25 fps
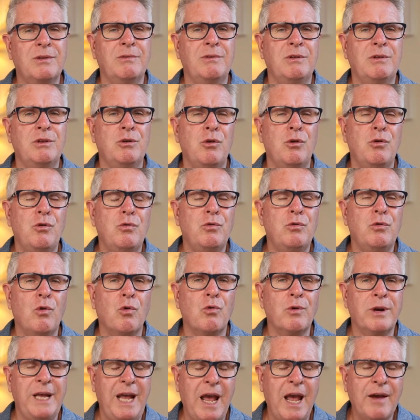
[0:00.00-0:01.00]
You
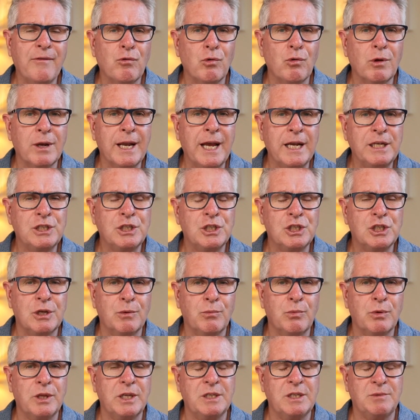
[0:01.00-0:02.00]
already have a
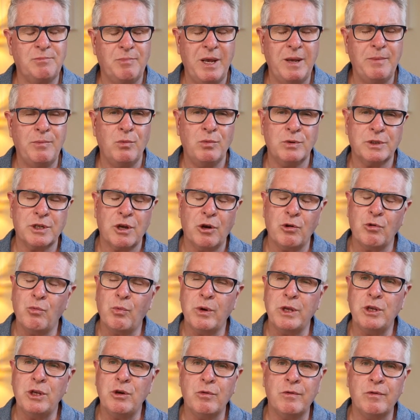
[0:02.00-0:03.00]
relationship with these people, so
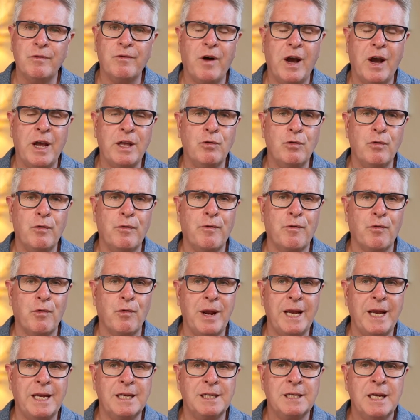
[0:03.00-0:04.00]
when you invite your
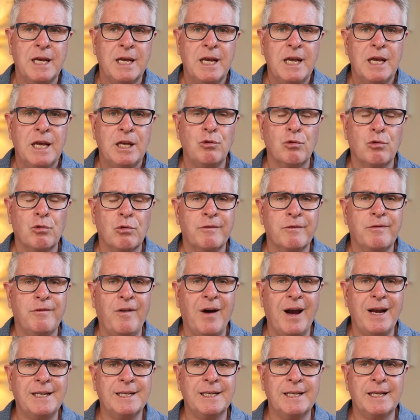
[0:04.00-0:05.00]
friend, you're
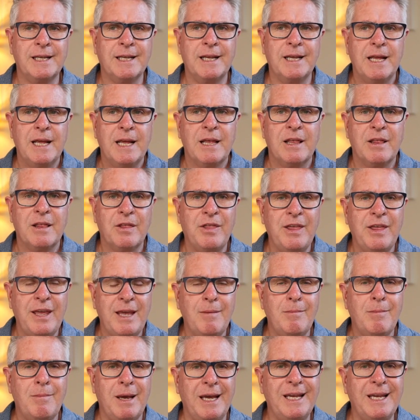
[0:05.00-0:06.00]
inviting
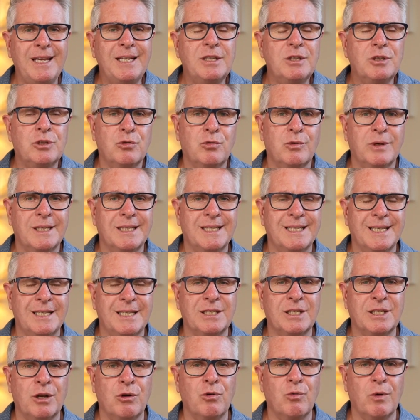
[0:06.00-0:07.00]
them into
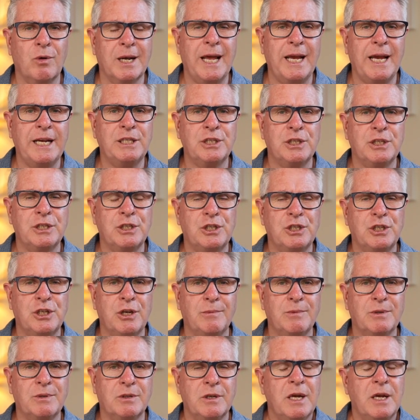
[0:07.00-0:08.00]
existing
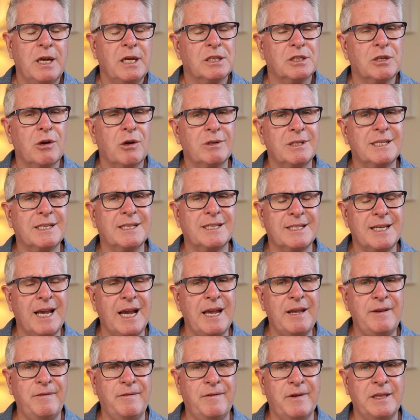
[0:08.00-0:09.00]
relationships. So it's
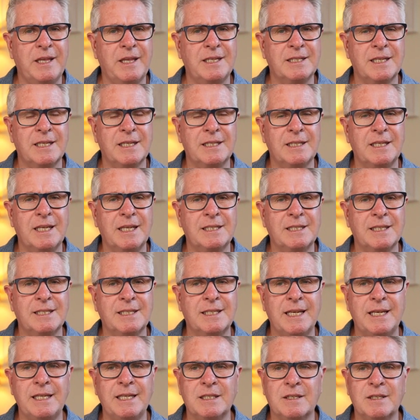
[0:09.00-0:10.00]
safer. There's a
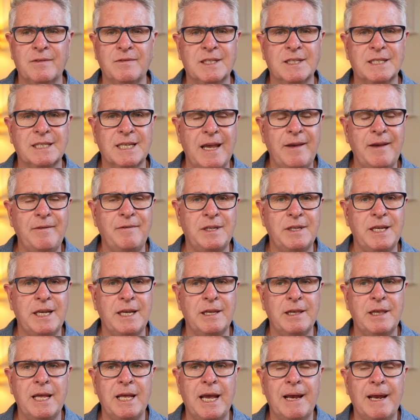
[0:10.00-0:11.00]
sense of safety
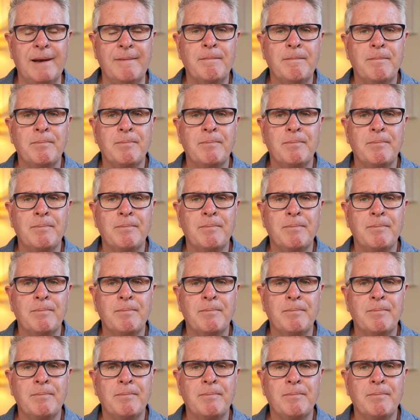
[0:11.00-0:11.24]
in that.